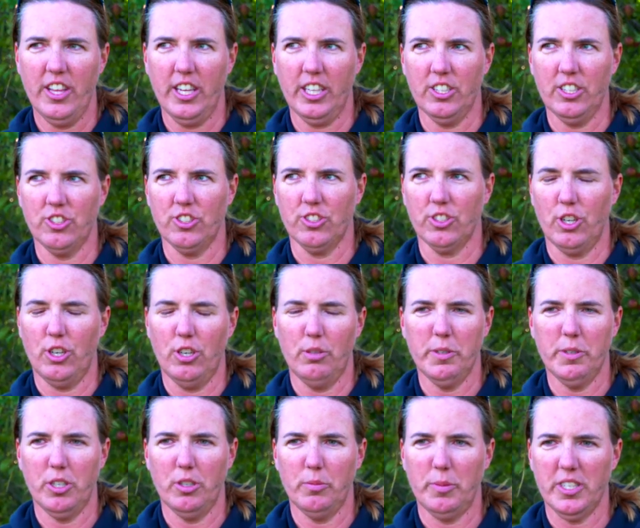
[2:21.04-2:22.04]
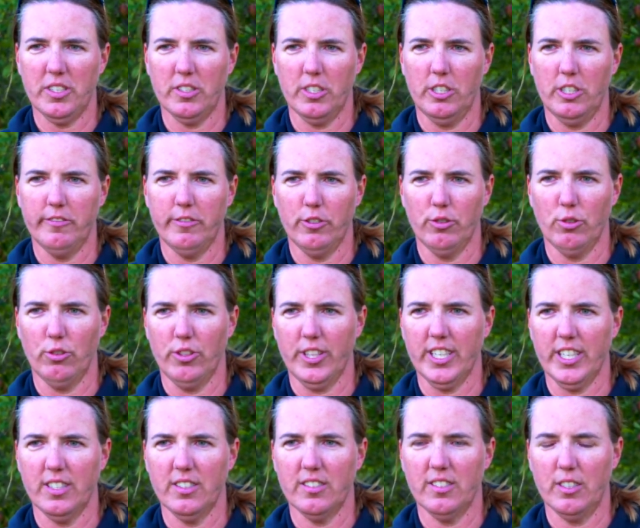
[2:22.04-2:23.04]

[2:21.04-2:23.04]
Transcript: They can just call me on my cell phone, or they can